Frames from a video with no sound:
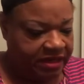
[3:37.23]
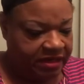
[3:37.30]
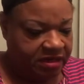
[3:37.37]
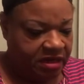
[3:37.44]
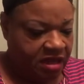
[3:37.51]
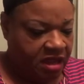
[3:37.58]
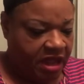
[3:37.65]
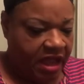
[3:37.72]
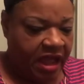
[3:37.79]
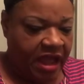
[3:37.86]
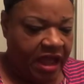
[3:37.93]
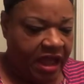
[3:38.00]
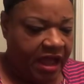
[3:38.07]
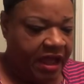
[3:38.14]
And
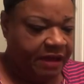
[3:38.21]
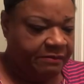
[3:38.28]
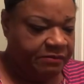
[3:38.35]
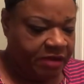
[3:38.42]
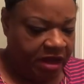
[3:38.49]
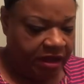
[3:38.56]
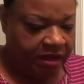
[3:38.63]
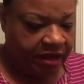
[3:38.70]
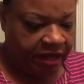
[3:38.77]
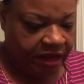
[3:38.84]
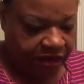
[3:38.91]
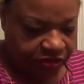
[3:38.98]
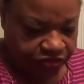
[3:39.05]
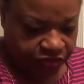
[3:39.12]
I'm not a
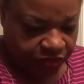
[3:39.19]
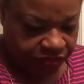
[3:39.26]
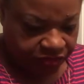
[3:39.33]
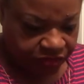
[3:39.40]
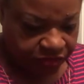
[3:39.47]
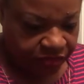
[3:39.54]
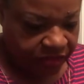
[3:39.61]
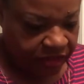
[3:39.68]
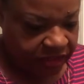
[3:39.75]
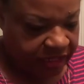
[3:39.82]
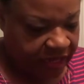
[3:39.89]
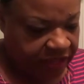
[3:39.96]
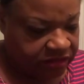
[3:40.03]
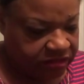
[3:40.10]
hairdresser,
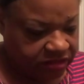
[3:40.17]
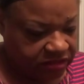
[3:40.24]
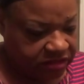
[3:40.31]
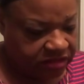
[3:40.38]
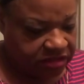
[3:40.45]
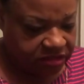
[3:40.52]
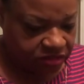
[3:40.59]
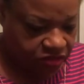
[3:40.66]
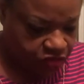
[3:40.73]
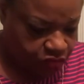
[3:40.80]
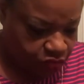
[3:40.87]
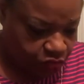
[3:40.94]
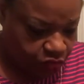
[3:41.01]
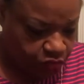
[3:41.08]
and I just get
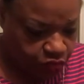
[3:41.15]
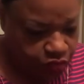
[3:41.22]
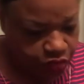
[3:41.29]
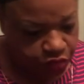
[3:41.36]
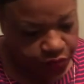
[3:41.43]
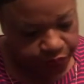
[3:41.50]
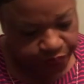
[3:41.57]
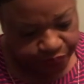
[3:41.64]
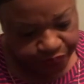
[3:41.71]
too